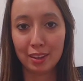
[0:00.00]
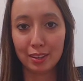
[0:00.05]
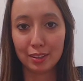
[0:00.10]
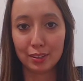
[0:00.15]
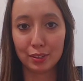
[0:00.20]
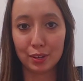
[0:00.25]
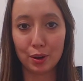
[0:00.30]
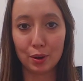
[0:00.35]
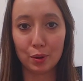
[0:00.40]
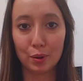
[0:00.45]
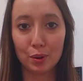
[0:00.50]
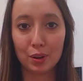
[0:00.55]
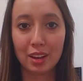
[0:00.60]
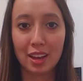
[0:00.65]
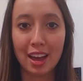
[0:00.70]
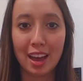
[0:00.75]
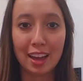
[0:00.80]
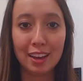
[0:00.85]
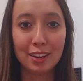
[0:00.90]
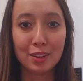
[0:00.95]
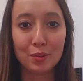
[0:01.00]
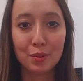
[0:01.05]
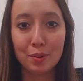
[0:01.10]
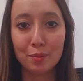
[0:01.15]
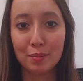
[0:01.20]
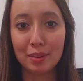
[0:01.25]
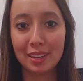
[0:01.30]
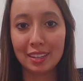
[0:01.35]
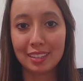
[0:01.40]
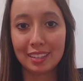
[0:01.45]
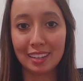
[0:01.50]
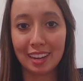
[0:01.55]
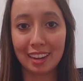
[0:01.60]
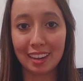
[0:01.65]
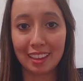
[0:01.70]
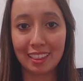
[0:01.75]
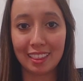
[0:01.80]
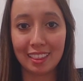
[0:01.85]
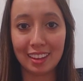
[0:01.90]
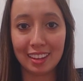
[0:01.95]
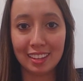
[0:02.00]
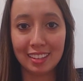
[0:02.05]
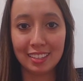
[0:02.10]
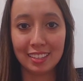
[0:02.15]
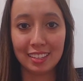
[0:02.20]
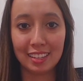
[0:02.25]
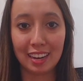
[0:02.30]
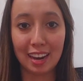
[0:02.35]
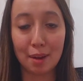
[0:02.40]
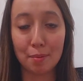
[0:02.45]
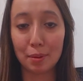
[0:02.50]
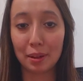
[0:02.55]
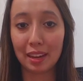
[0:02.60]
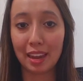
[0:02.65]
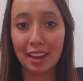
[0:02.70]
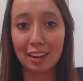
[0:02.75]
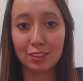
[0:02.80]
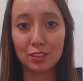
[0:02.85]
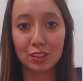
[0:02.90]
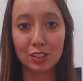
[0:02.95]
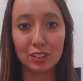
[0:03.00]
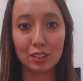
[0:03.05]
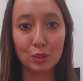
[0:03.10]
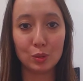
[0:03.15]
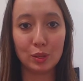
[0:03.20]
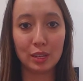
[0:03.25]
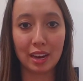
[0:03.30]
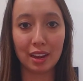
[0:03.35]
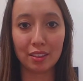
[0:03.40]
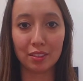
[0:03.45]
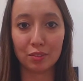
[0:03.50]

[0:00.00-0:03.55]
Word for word: So, end equipments like this and applications you see out